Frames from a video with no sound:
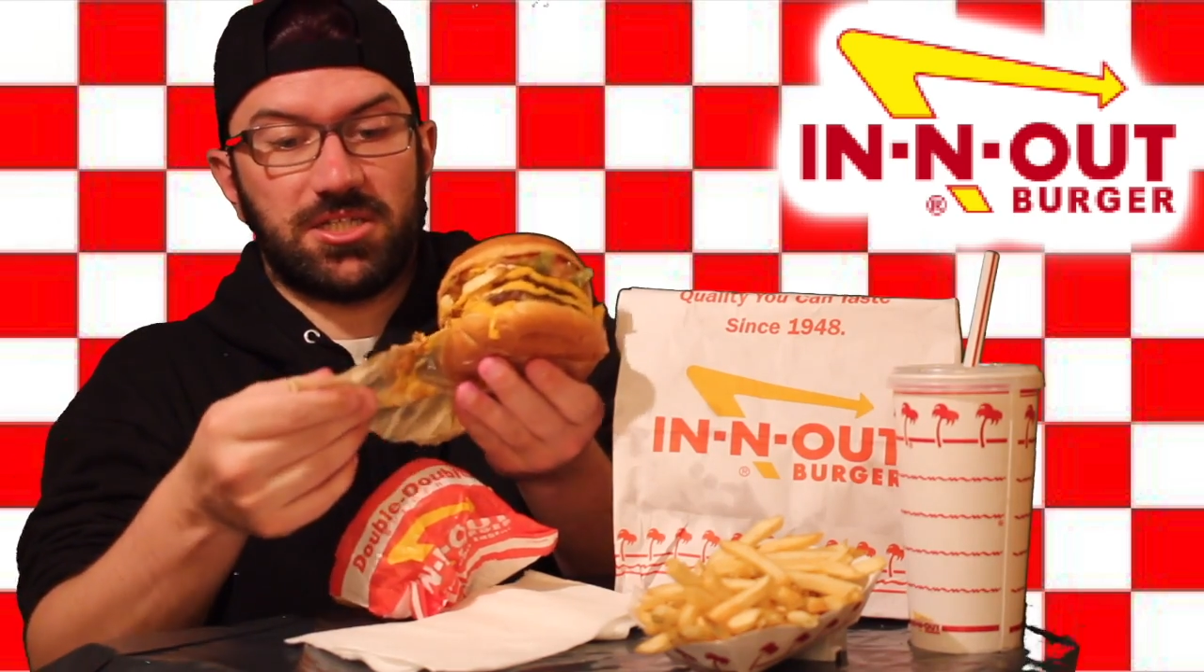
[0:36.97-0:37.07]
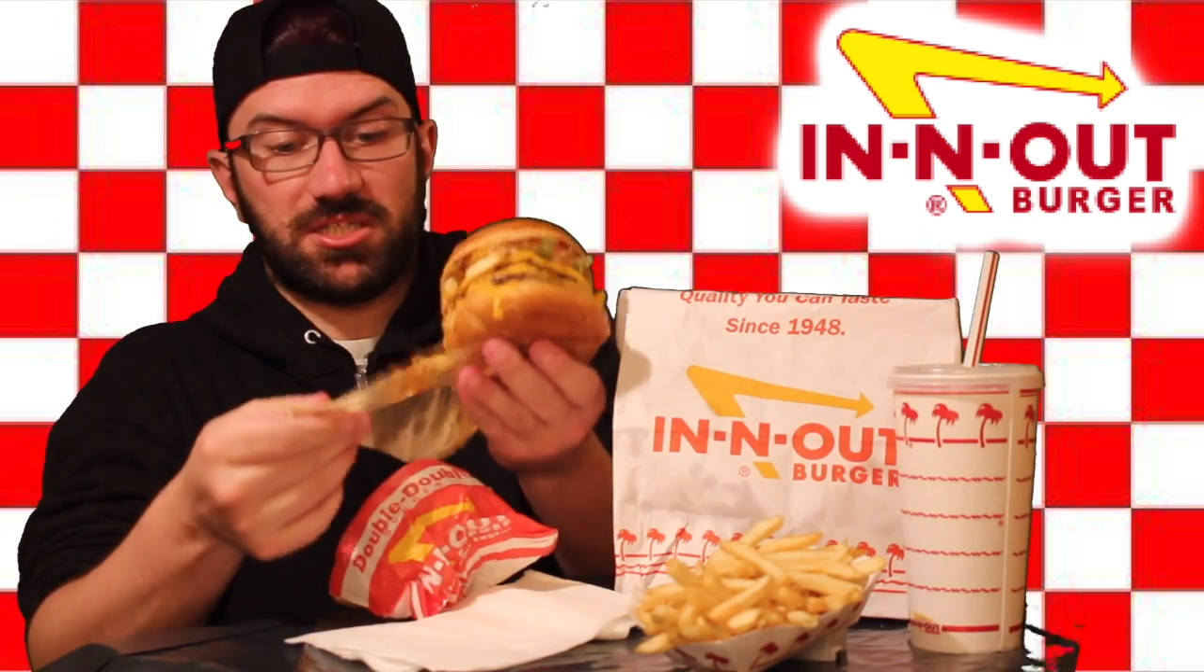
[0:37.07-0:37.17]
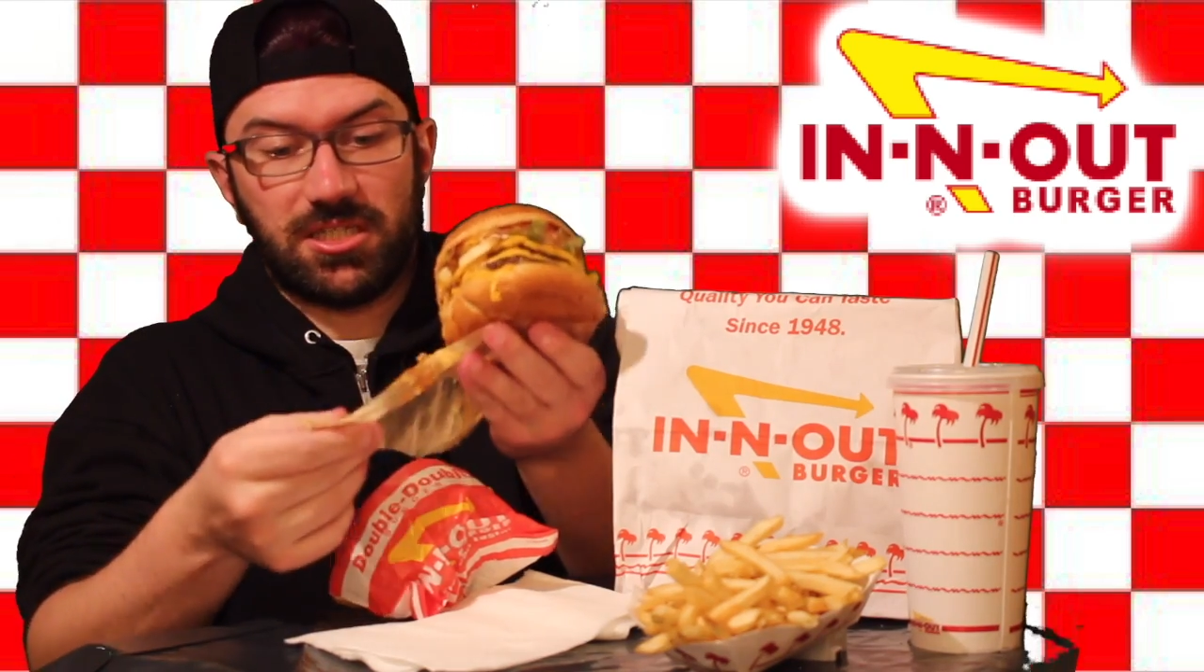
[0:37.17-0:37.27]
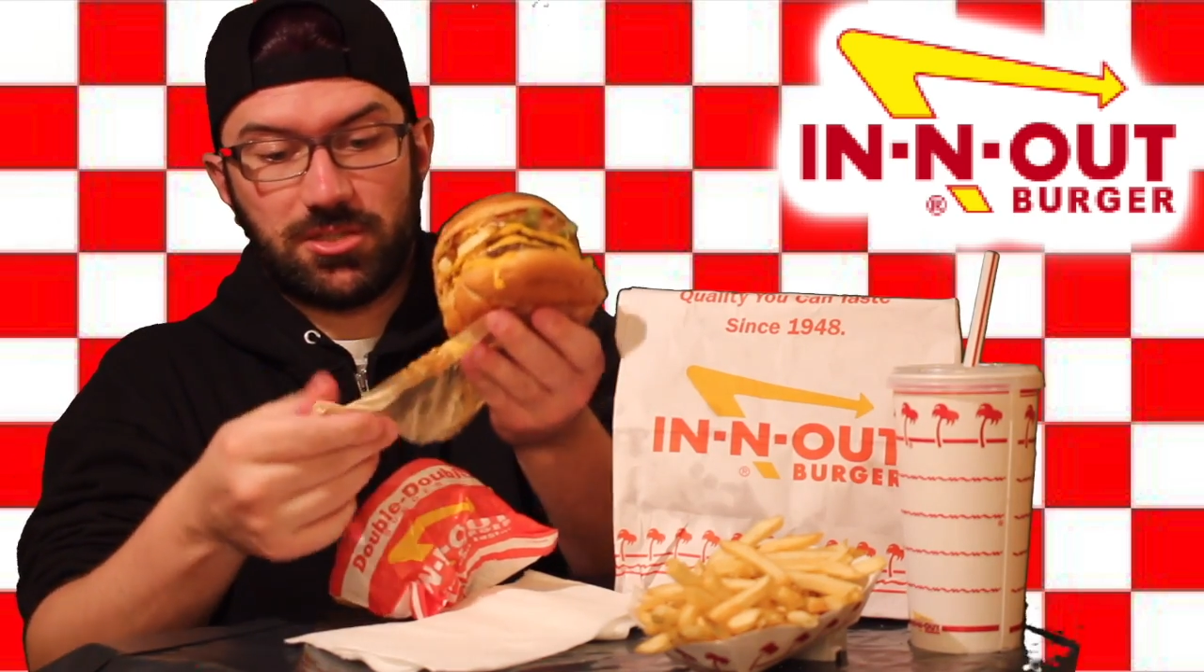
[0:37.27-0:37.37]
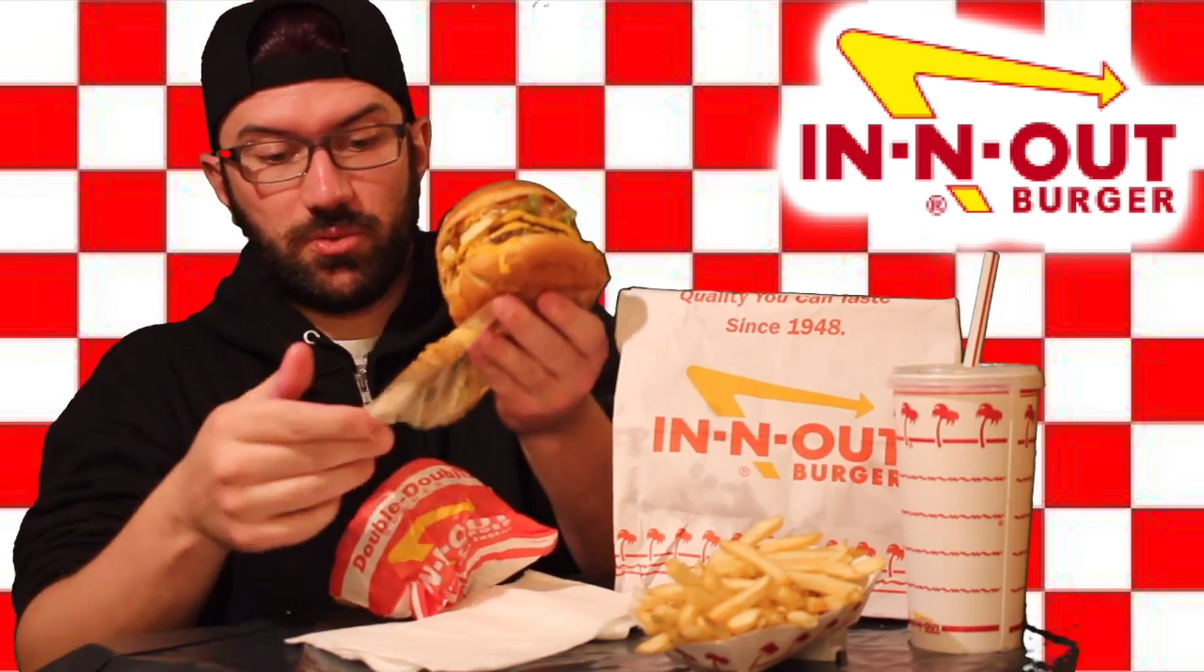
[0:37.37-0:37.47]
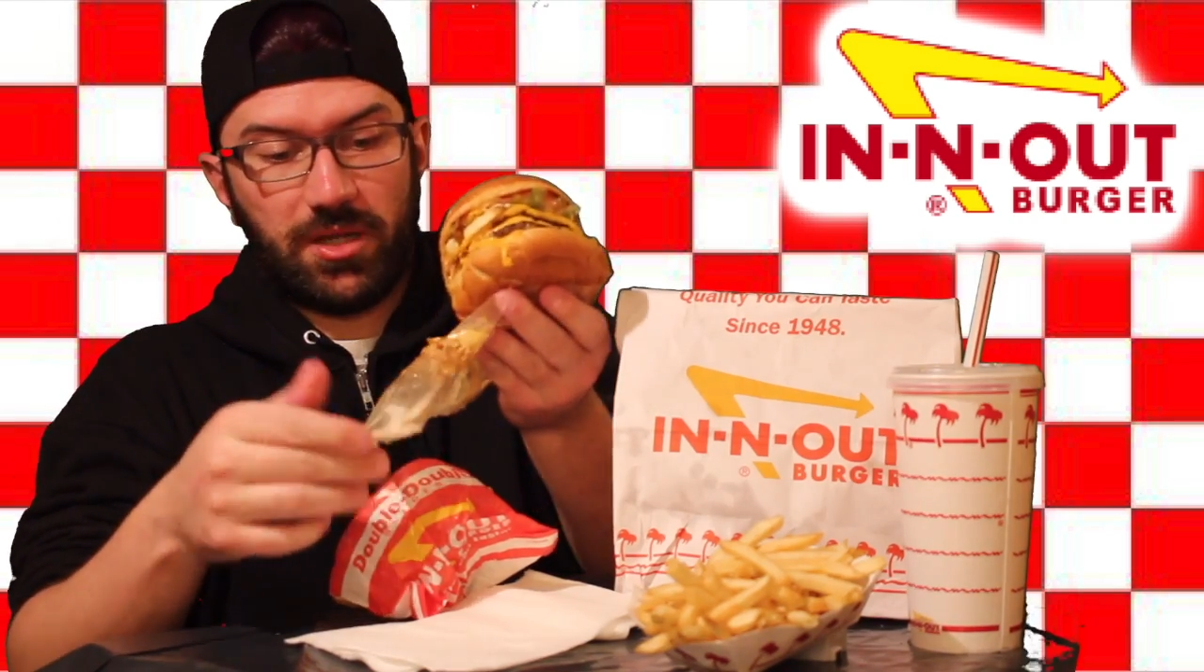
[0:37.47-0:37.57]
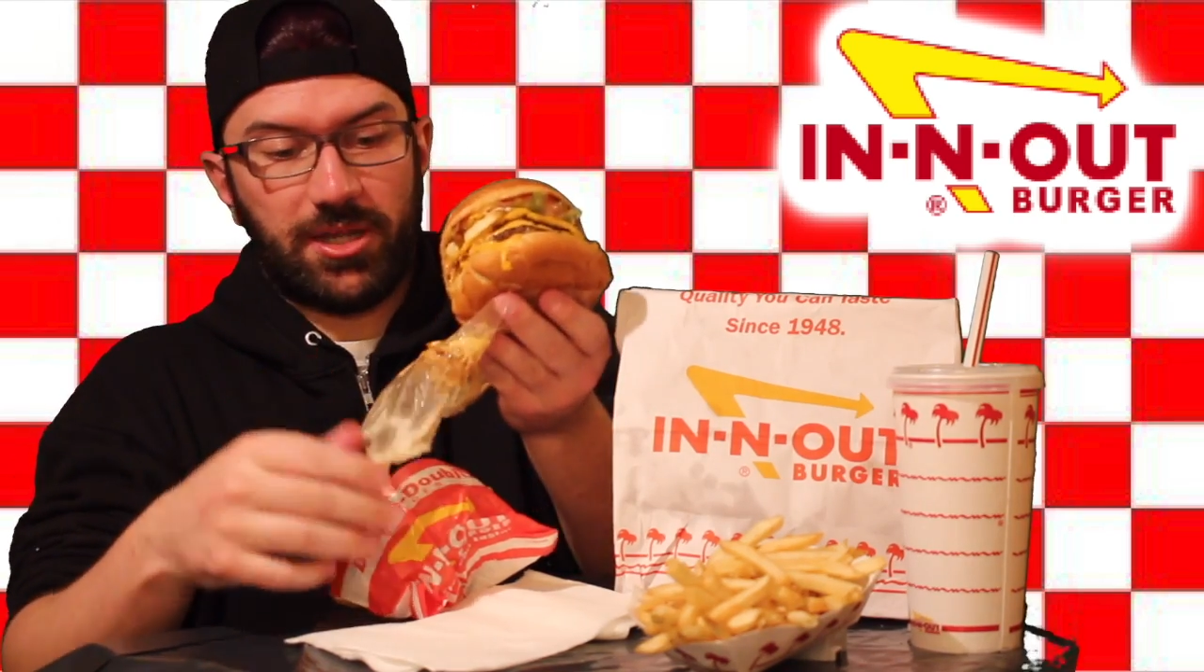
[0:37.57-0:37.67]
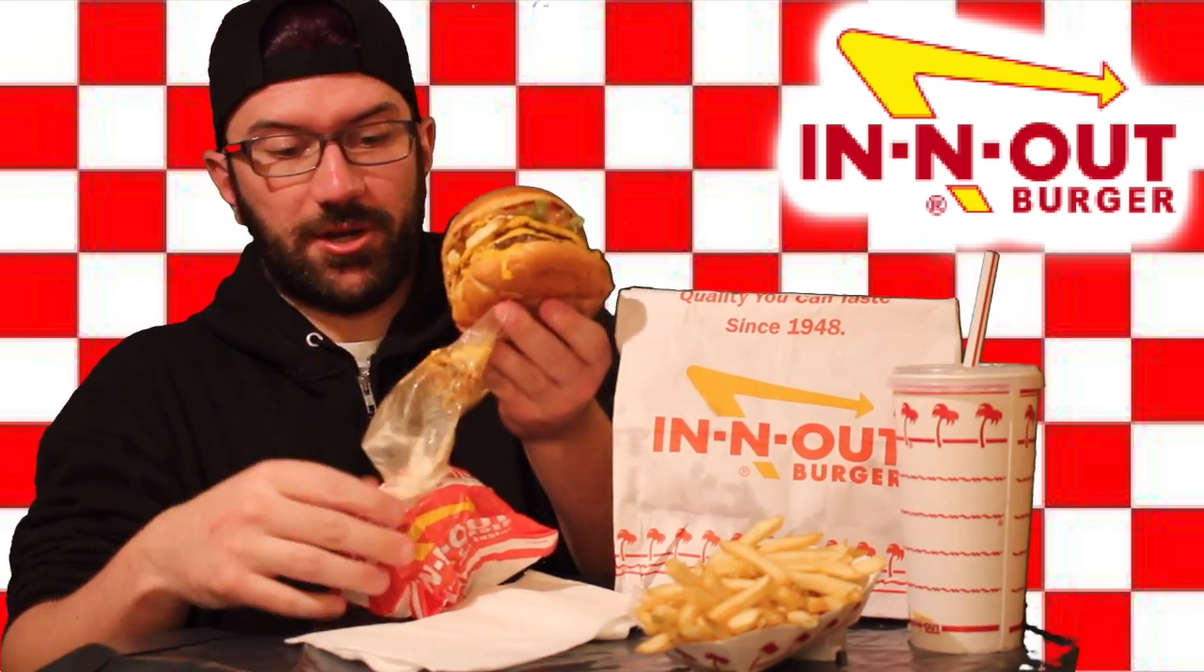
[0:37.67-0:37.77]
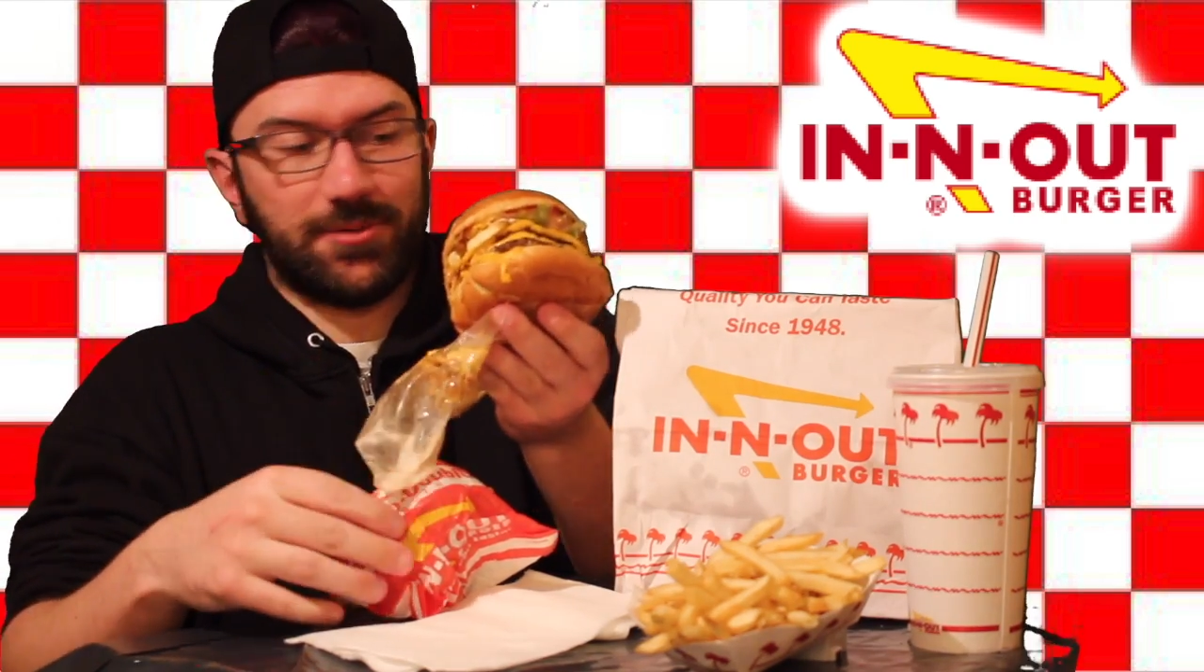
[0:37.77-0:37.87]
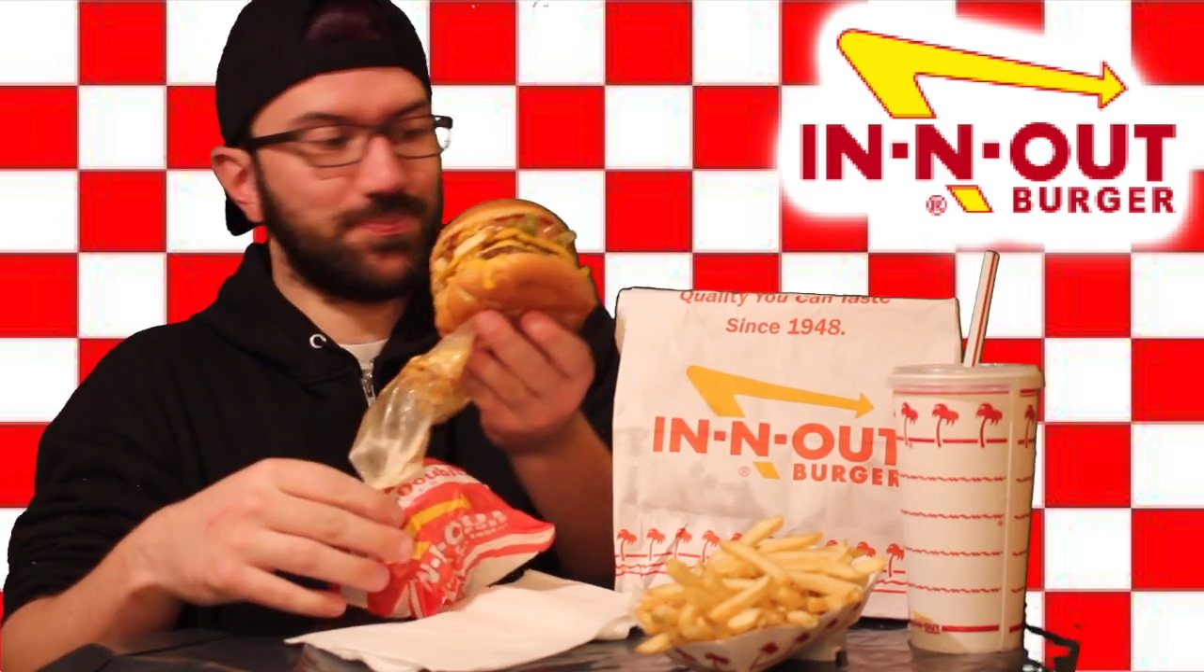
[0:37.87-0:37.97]
stick to it
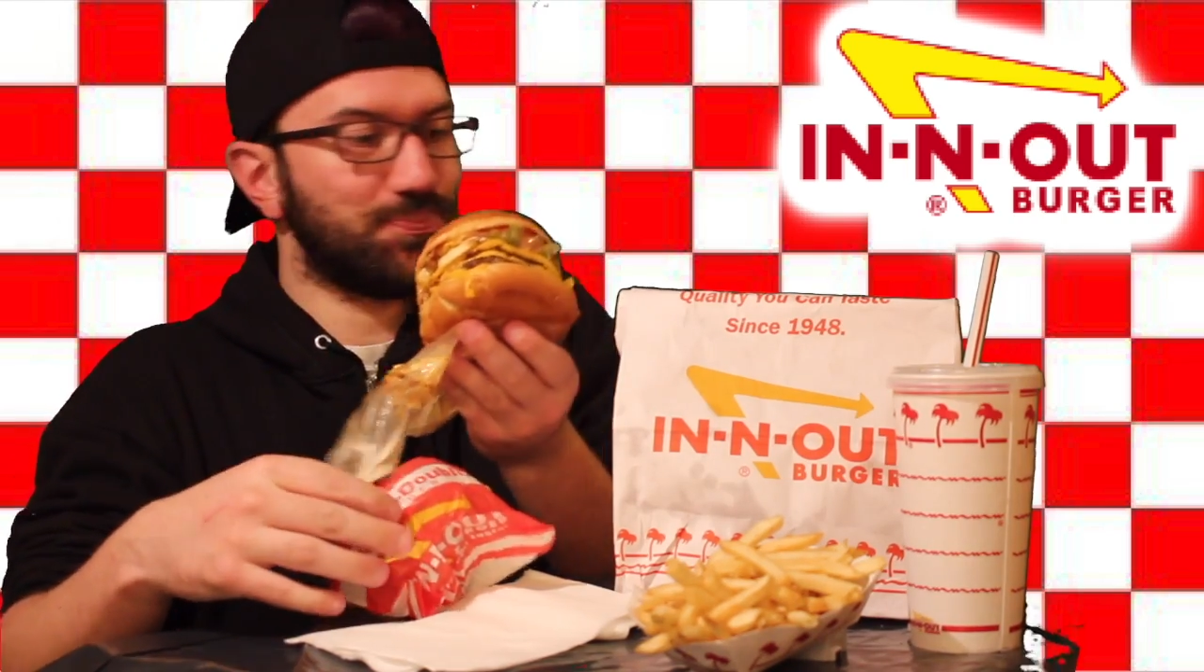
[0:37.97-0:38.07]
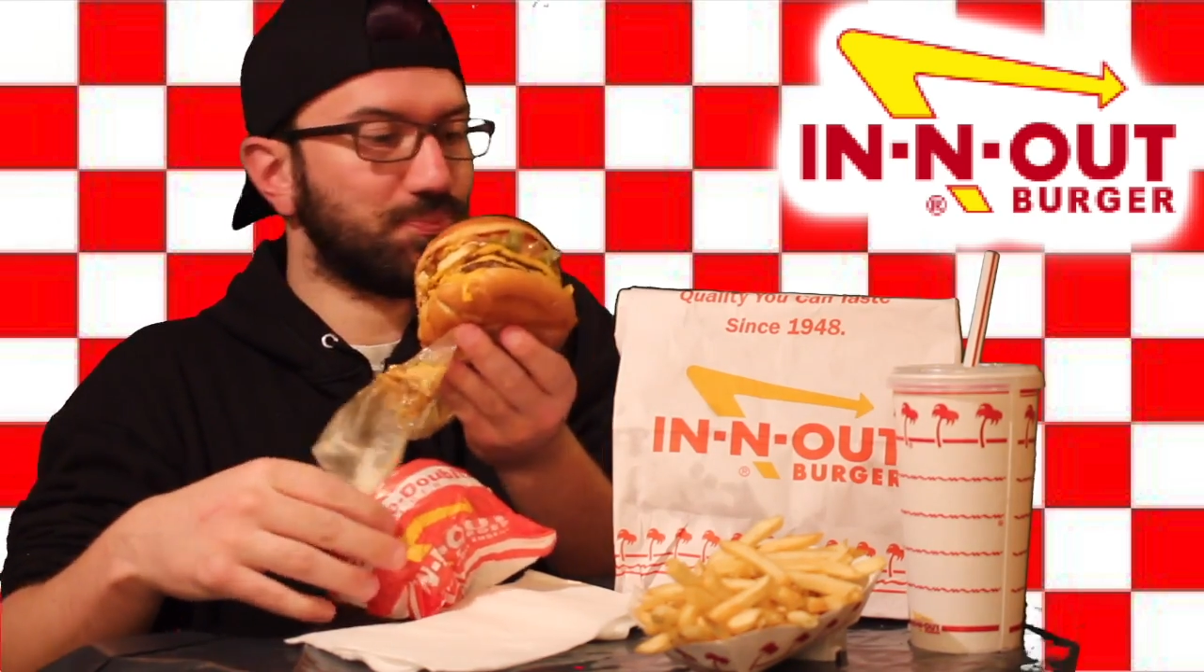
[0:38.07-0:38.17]
here.